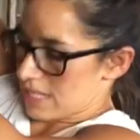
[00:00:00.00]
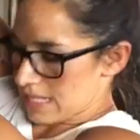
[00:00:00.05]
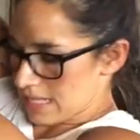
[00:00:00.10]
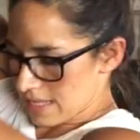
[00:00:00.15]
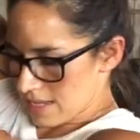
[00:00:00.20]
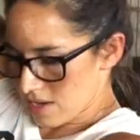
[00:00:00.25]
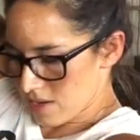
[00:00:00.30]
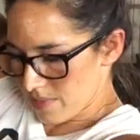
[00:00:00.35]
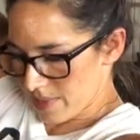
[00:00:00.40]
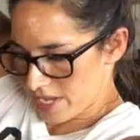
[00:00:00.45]
a
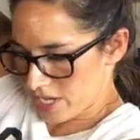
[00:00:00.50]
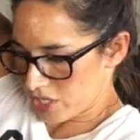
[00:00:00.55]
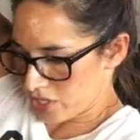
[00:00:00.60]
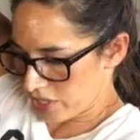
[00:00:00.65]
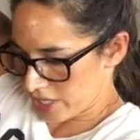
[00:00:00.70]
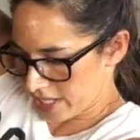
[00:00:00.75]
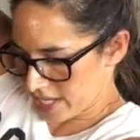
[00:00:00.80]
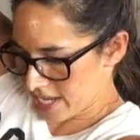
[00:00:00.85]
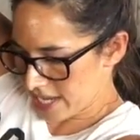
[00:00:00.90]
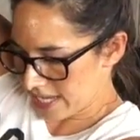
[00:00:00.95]
little bit
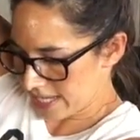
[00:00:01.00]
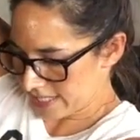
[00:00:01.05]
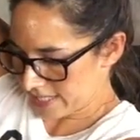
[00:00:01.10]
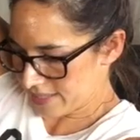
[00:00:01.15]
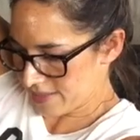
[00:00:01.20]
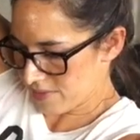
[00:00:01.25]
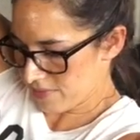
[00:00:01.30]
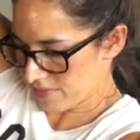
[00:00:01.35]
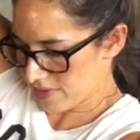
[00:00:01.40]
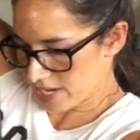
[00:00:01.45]
tricky because
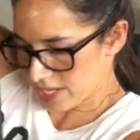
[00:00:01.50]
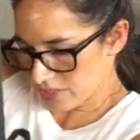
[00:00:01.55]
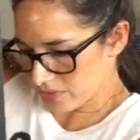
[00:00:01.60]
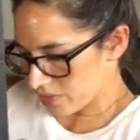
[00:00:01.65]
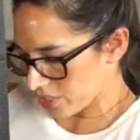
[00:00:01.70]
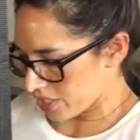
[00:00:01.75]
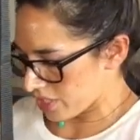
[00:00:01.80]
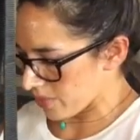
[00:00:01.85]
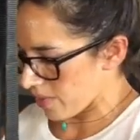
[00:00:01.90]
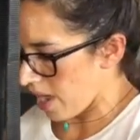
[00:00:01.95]
the rings
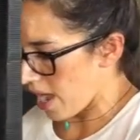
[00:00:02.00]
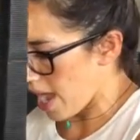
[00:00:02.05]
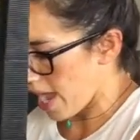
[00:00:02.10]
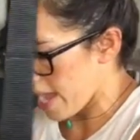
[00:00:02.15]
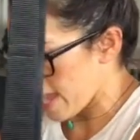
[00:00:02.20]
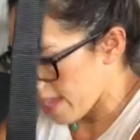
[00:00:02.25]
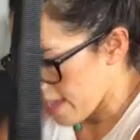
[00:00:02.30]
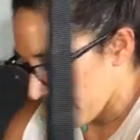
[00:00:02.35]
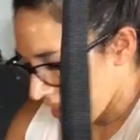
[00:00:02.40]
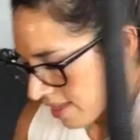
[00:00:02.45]
were too high.